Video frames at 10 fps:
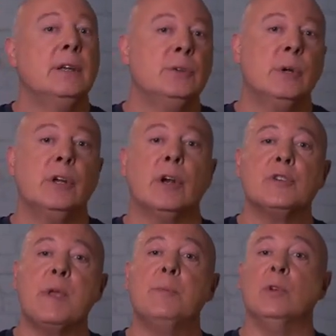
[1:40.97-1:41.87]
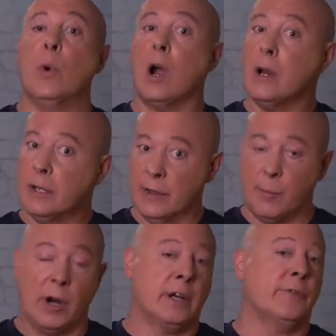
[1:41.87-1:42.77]
to encourage people who aren't in the
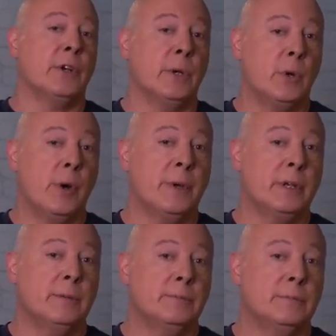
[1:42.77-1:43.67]
market for new equipment